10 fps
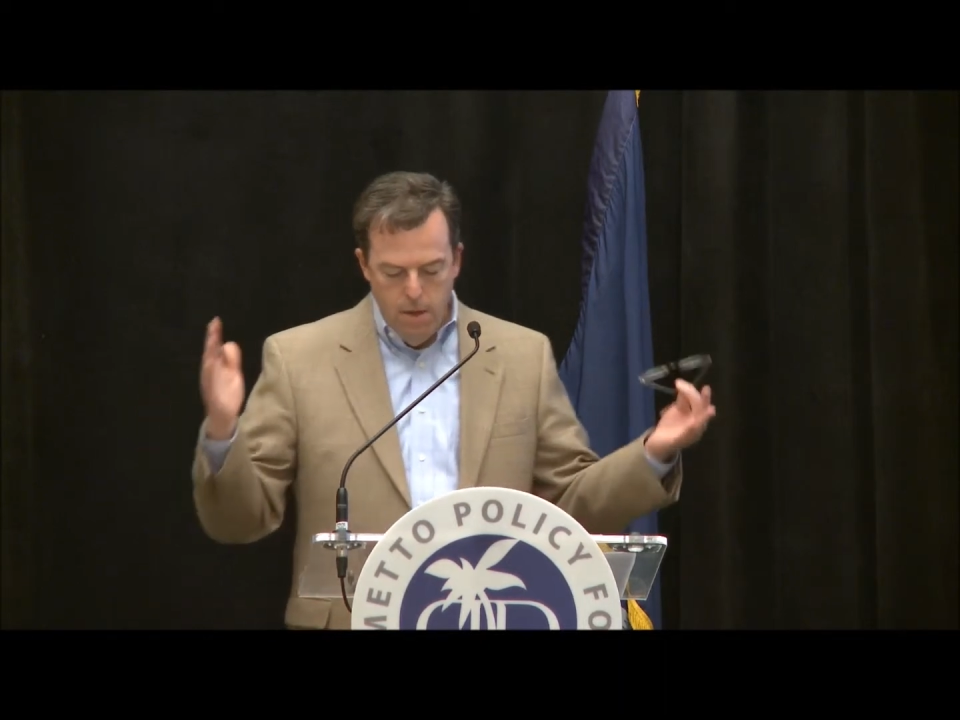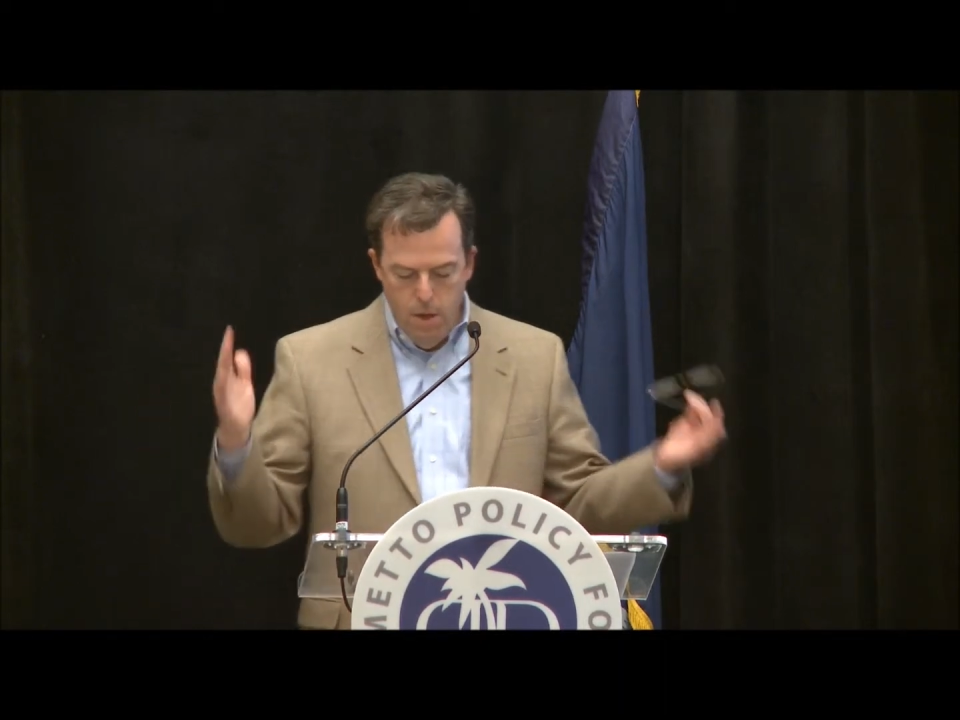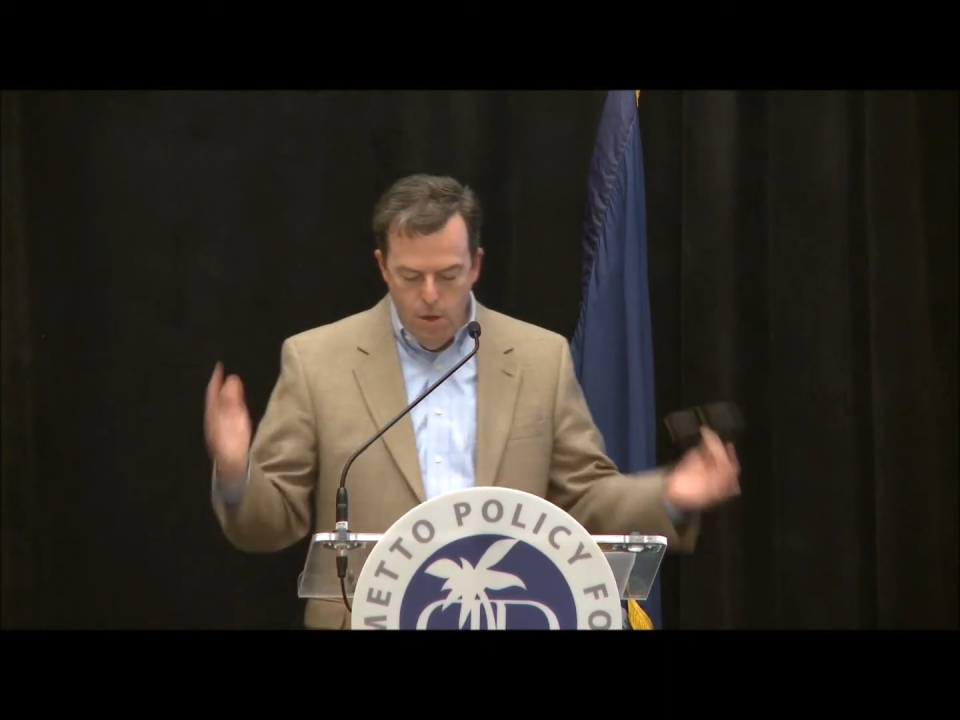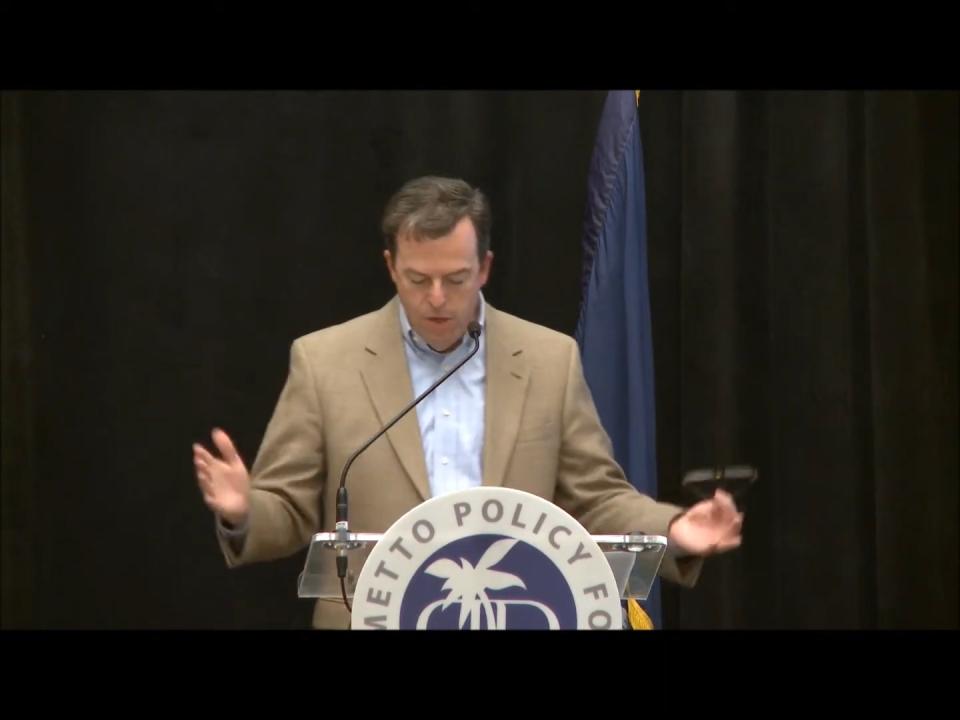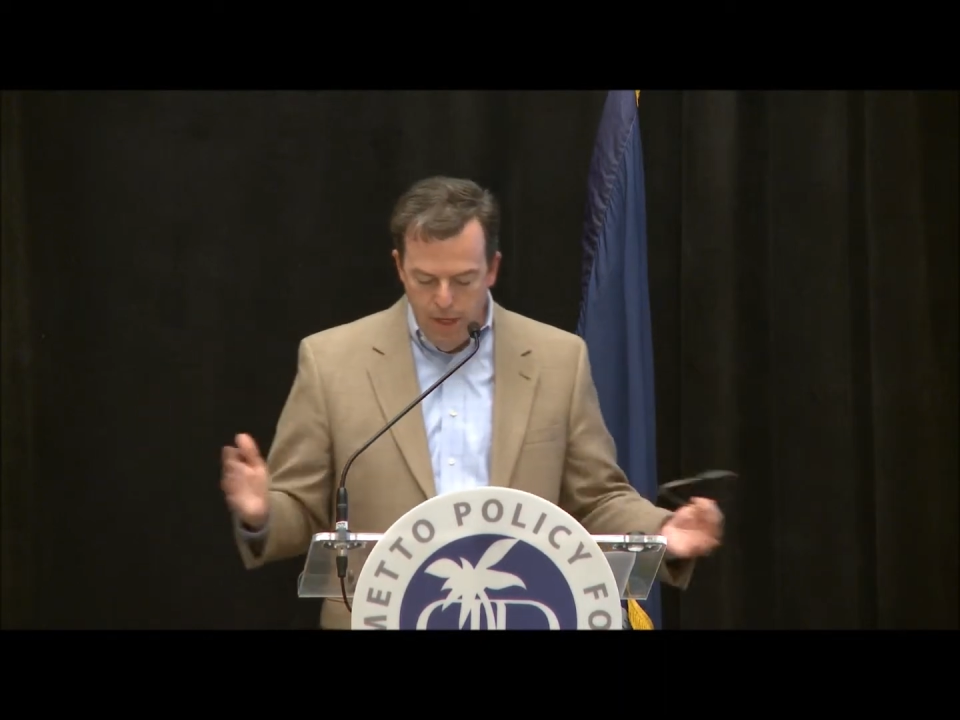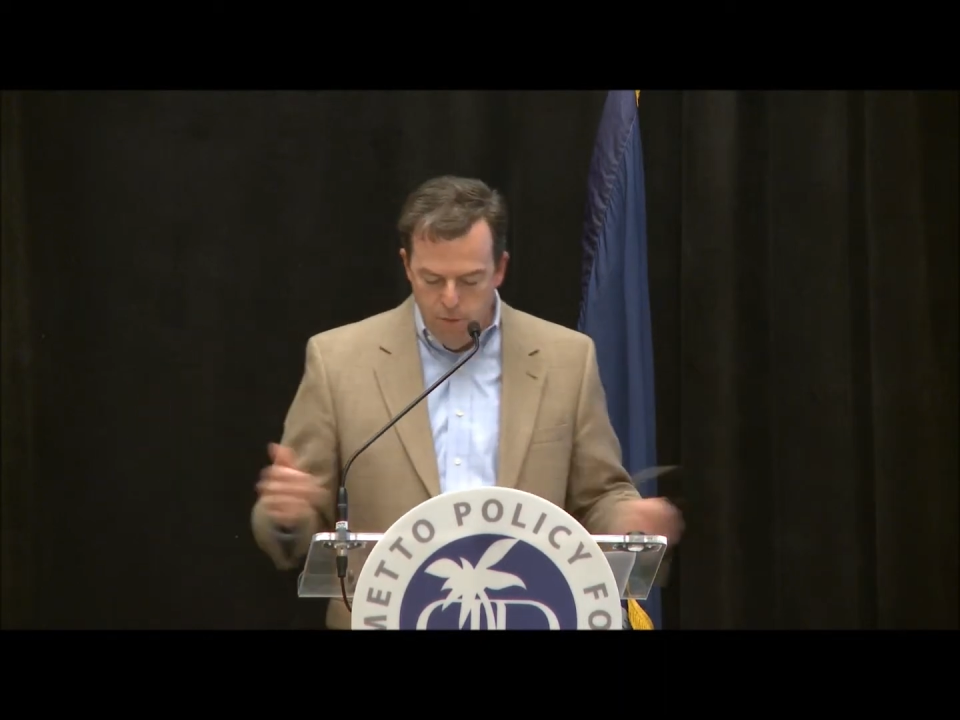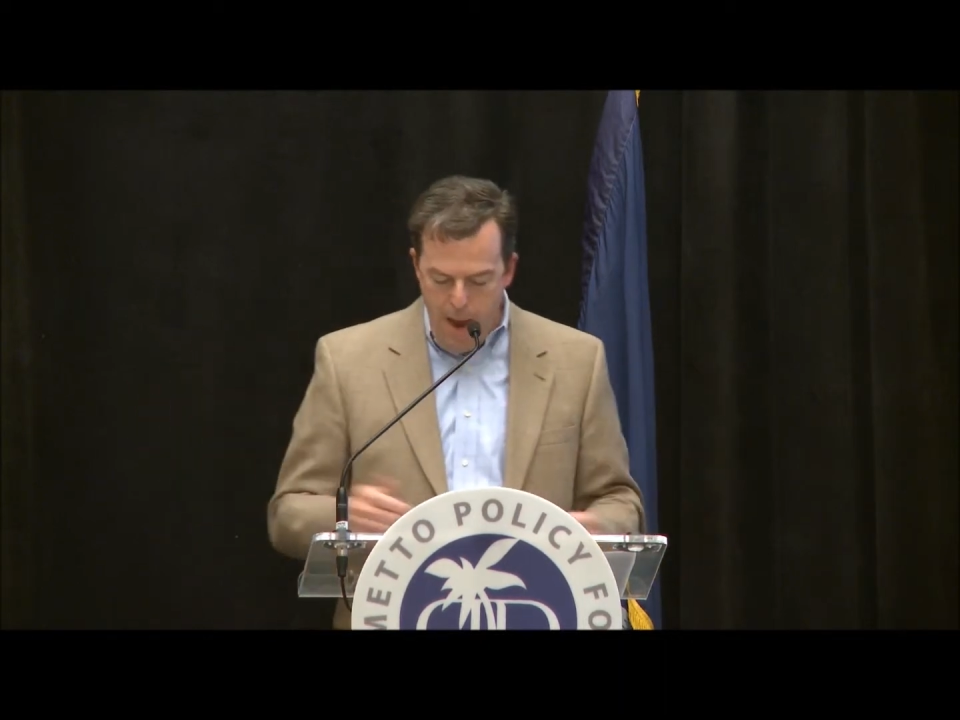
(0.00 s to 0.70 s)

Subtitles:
using its